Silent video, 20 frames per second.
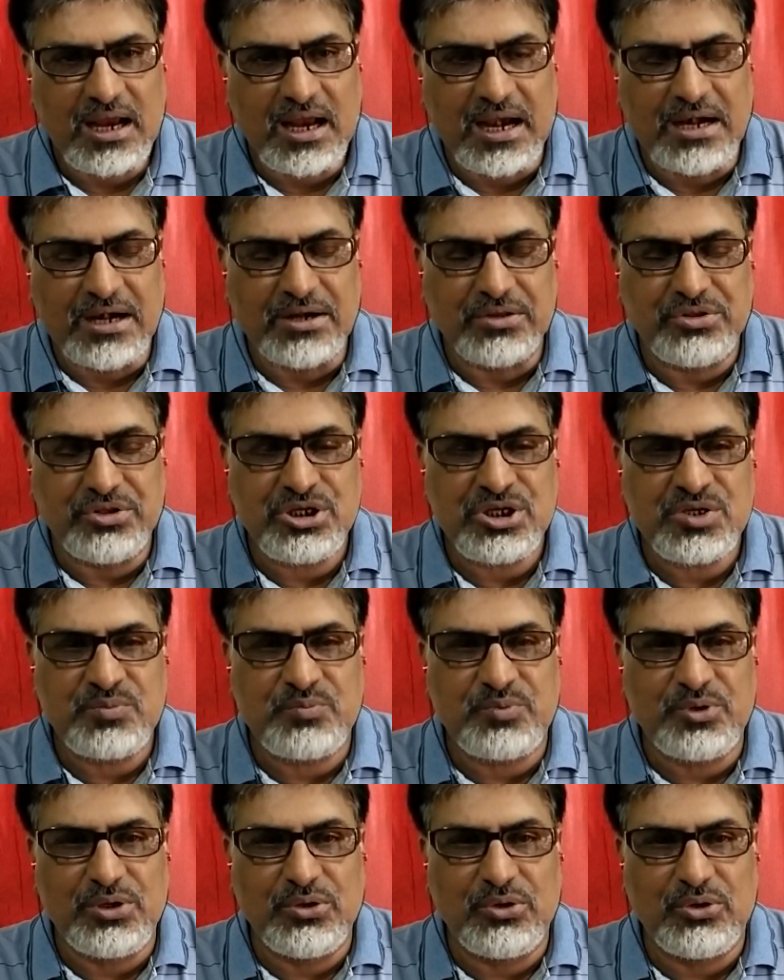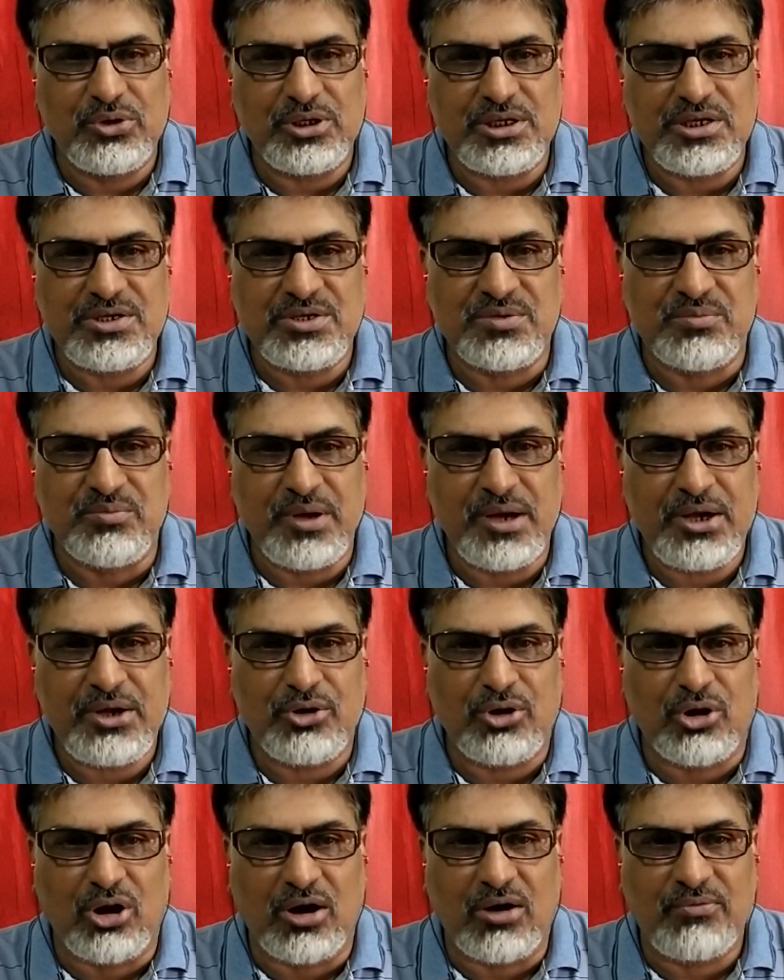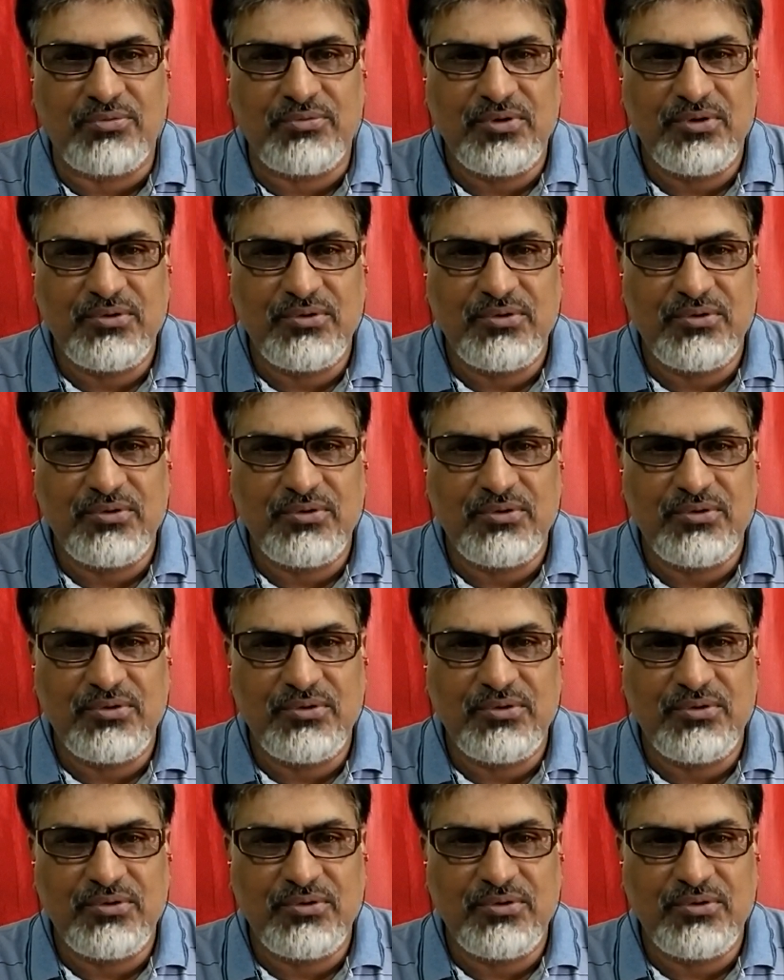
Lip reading: and this pillow is made of